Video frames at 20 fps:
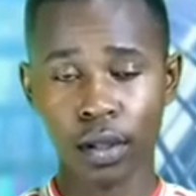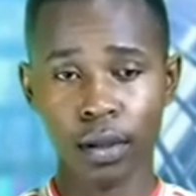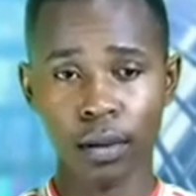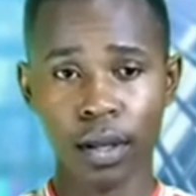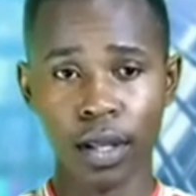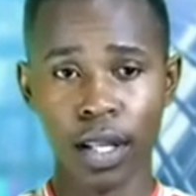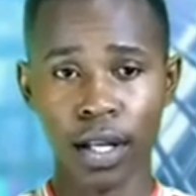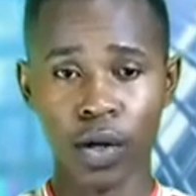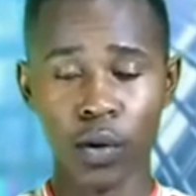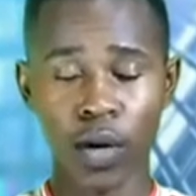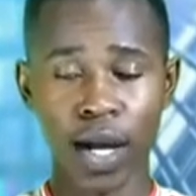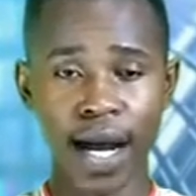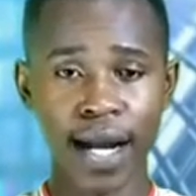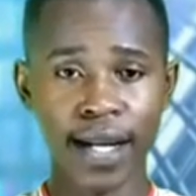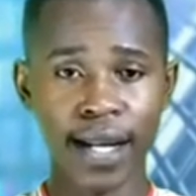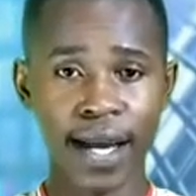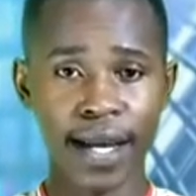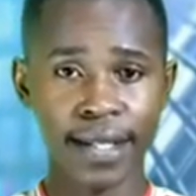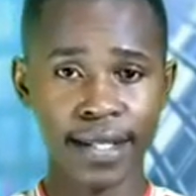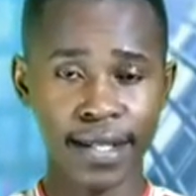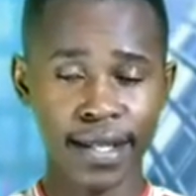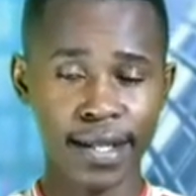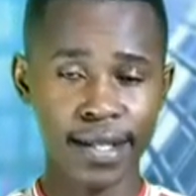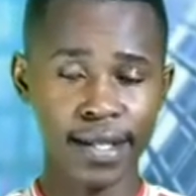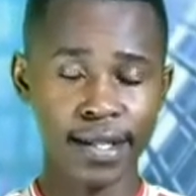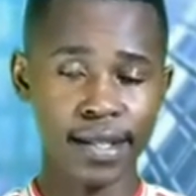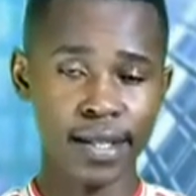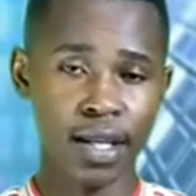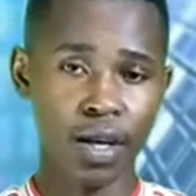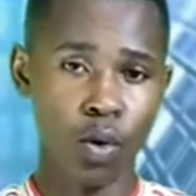In Luganda it
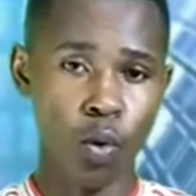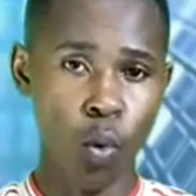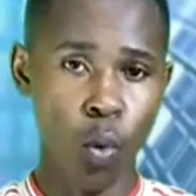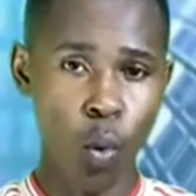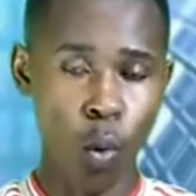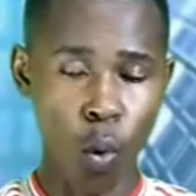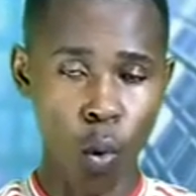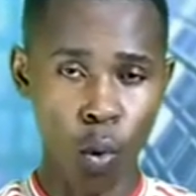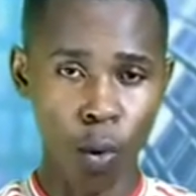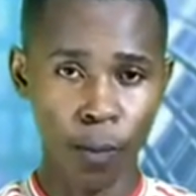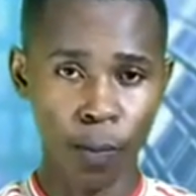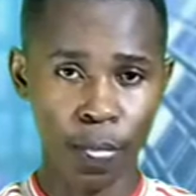is U.